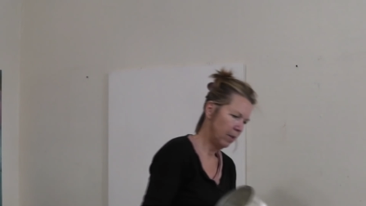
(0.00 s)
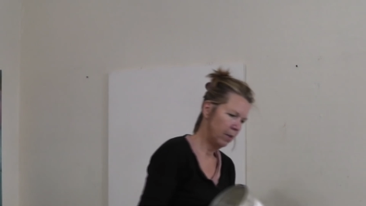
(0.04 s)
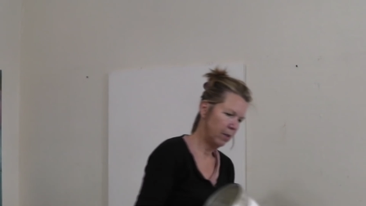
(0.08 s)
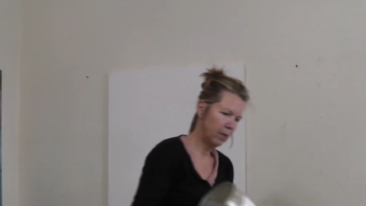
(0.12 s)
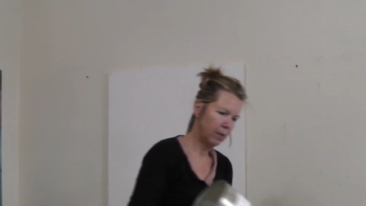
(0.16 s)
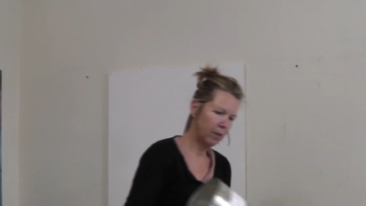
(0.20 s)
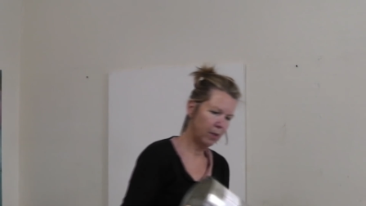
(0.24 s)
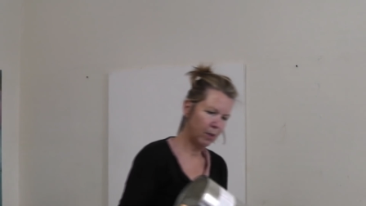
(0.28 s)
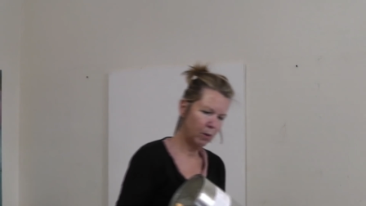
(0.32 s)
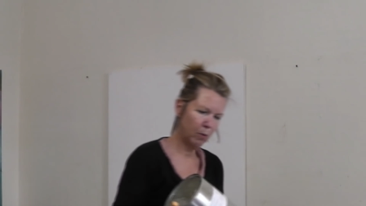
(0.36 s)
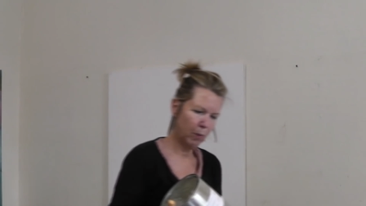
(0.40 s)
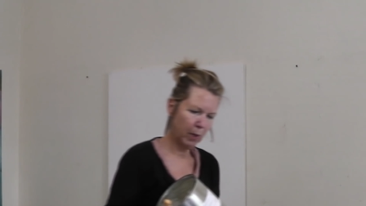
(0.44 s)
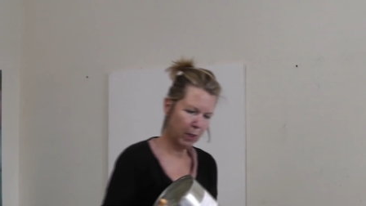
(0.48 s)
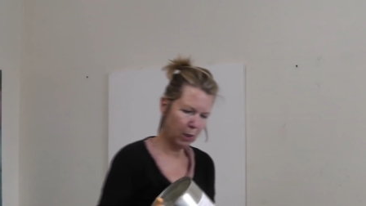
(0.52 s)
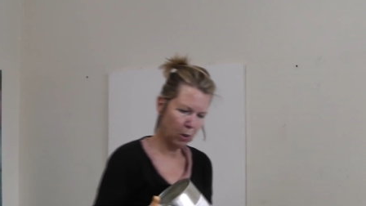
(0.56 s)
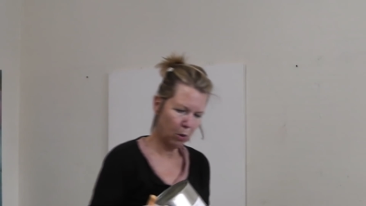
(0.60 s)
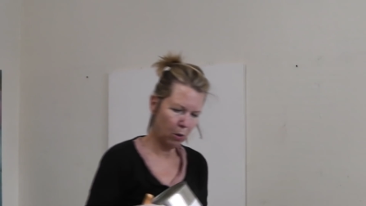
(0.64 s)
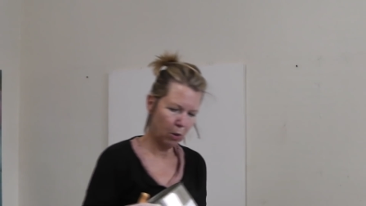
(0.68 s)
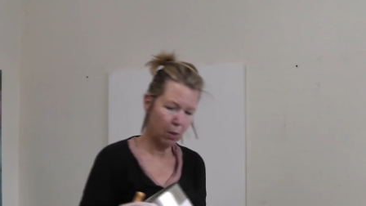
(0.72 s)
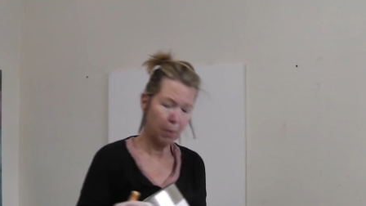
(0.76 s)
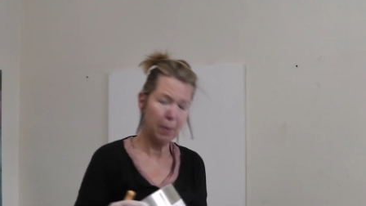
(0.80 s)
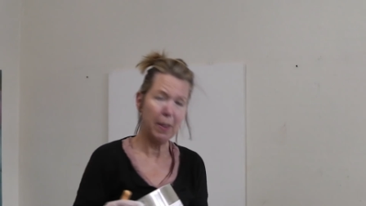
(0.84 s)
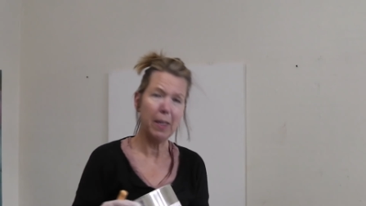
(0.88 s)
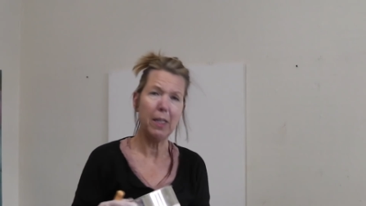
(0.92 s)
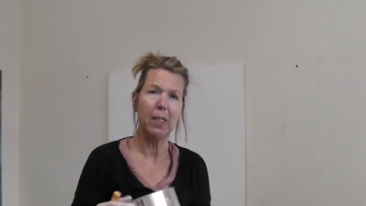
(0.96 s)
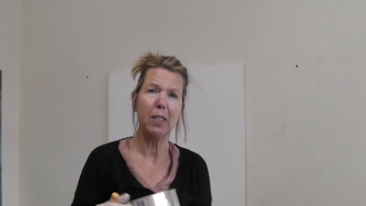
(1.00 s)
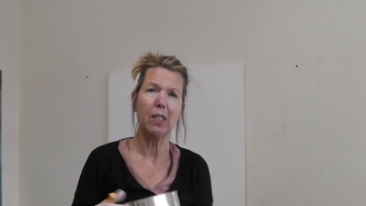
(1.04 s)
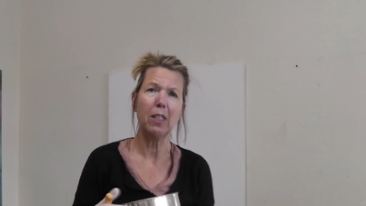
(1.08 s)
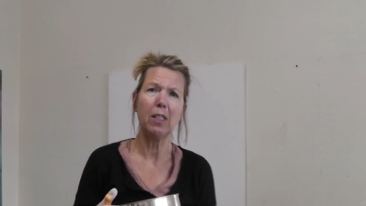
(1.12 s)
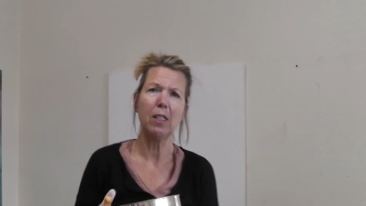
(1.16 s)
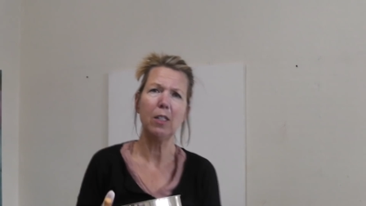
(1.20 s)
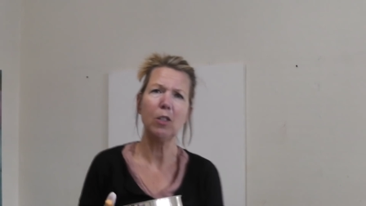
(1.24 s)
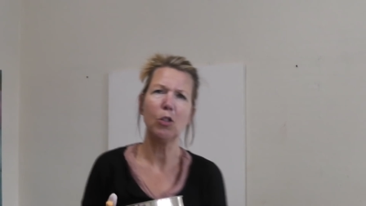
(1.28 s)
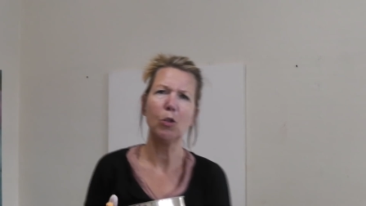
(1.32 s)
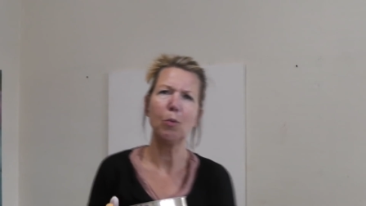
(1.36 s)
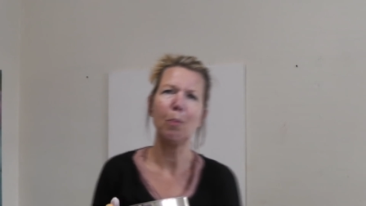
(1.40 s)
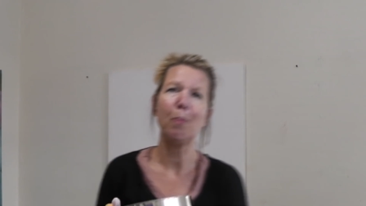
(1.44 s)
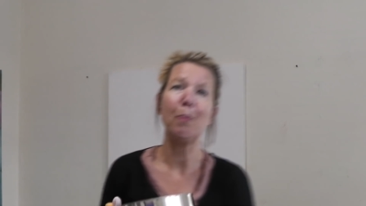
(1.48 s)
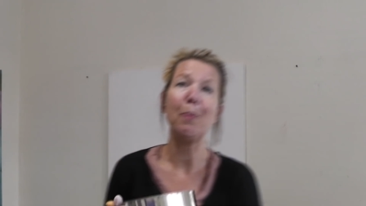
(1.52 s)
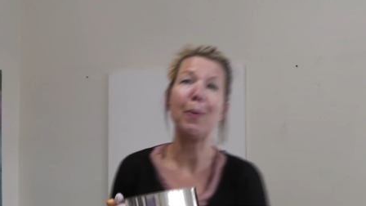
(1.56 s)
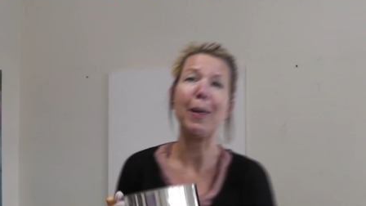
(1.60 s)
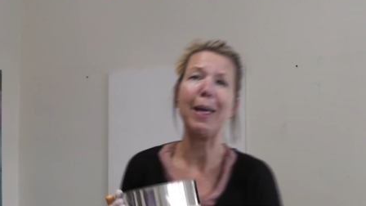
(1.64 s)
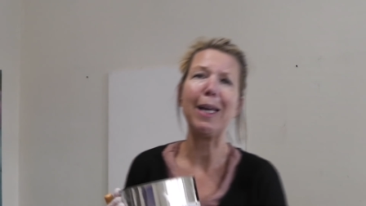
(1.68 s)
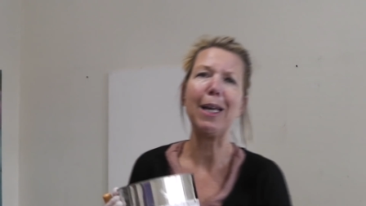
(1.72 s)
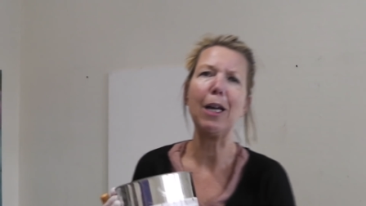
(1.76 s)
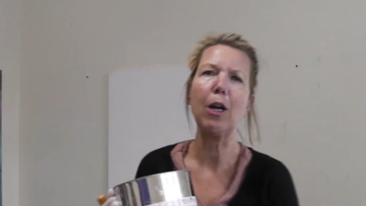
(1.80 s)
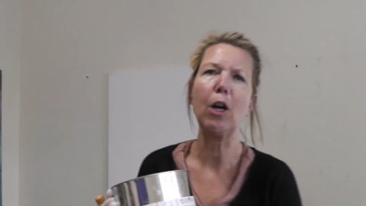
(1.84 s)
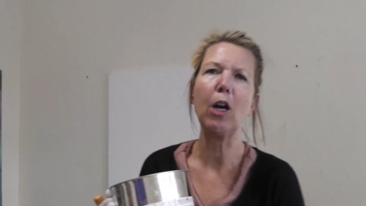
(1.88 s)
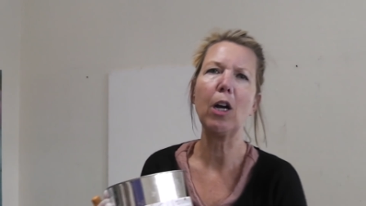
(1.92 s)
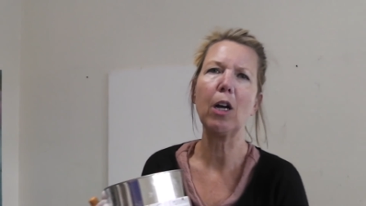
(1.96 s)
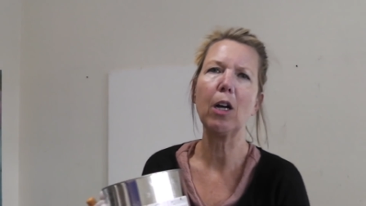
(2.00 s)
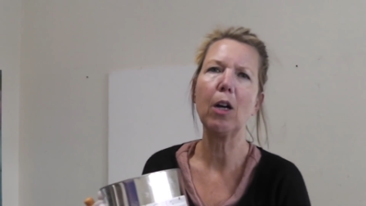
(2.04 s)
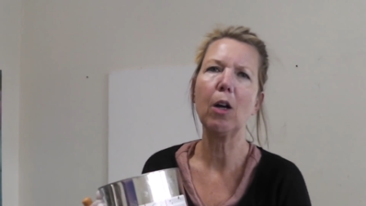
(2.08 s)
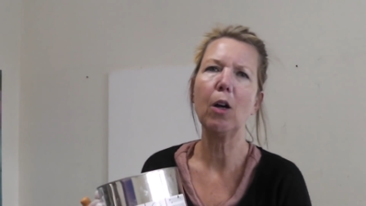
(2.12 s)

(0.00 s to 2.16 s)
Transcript: this is what these are big